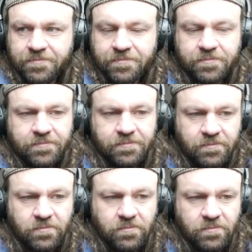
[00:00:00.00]

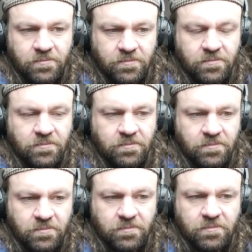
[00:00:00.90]

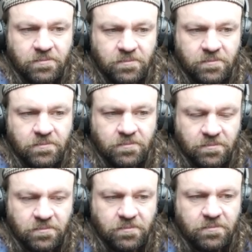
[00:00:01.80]

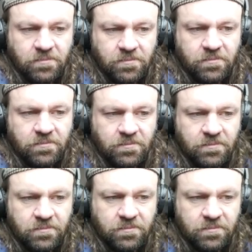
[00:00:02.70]

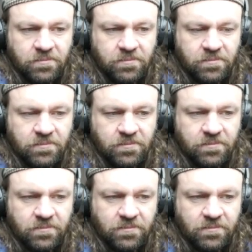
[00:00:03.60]

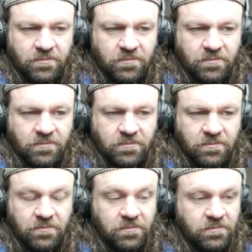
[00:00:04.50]

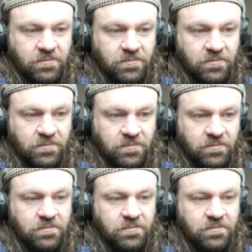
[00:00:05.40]
This person isn't speaking.